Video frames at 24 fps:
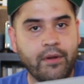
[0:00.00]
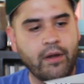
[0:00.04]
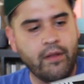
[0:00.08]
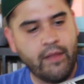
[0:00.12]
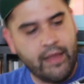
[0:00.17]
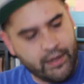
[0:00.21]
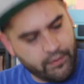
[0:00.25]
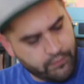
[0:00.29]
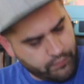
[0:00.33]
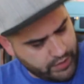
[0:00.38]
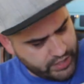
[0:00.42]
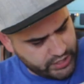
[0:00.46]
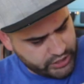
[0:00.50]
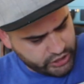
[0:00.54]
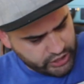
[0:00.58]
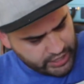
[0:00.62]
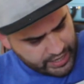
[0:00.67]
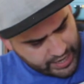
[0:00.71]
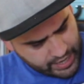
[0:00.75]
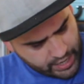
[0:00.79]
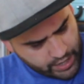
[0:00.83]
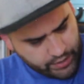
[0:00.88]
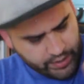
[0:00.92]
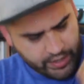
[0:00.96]
to like reach
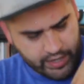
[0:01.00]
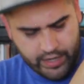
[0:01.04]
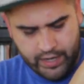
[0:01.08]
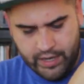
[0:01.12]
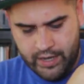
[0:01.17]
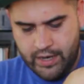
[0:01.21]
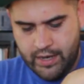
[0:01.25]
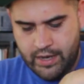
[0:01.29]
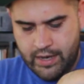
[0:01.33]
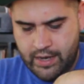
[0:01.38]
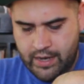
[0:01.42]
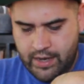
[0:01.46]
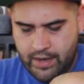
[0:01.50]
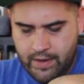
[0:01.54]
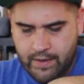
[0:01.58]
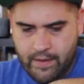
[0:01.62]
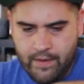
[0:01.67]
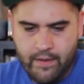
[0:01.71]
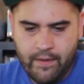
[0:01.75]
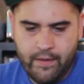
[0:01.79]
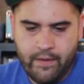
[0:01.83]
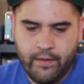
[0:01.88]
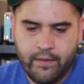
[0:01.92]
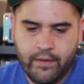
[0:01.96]
out and
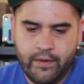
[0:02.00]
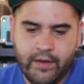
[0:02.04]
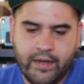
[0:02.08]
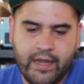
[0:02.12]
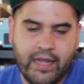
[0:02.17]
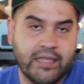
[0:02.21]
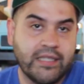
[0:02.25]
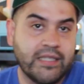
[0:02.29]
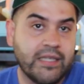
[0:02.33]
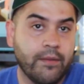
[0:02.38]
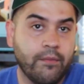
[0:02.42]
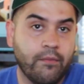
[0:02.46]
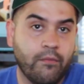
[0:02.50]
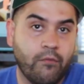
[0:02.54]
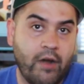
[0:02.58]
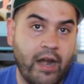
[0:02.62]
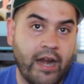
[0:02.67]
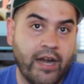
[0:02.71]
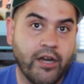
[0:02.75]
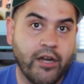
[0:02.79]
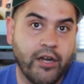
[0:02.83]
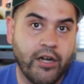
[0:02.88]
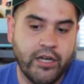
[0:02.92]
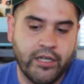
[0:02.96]
get some
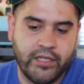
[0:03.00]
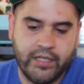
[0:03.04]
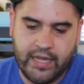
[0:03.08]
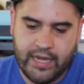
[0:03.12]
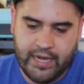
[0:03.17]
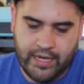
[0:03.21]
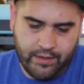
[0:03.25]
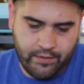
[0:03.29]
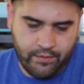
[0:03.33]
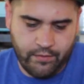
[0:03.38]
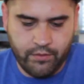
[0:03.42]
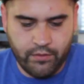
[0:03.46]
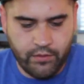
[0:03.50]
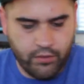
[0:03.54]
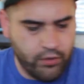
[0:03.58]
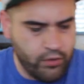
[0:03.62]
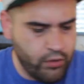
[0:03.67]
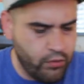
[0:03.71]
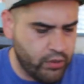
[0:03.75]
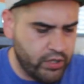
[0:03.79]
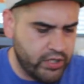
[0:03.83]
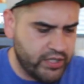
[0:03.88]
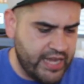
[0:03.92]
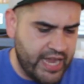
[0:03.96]
records, like
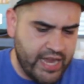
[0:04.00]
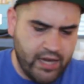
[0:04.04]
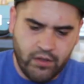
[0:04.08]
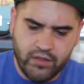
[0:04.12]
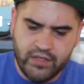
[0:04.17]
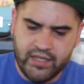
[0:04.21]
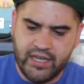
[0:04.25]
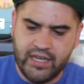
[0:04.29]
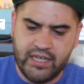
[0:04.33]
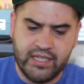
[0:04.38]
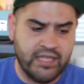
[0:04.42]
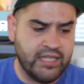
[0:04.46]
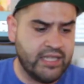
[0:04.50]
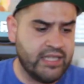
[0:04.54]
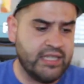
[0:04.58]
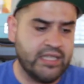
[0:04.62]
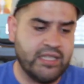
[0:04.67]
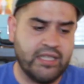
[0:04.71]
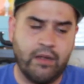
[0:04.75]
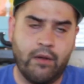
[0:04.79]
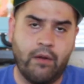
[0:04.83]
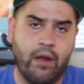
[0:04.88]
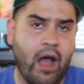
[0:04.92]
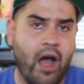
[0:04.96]
newer titles, I guess this
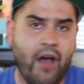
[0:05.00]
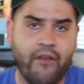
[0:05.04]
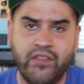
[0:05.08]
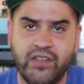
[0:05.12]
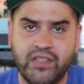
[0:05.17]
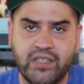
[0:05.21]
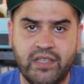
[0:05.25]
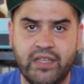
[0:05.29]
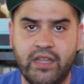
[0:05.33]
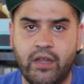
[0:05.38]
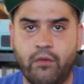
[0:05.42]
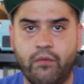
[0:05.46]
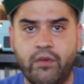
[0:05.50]
is obviously a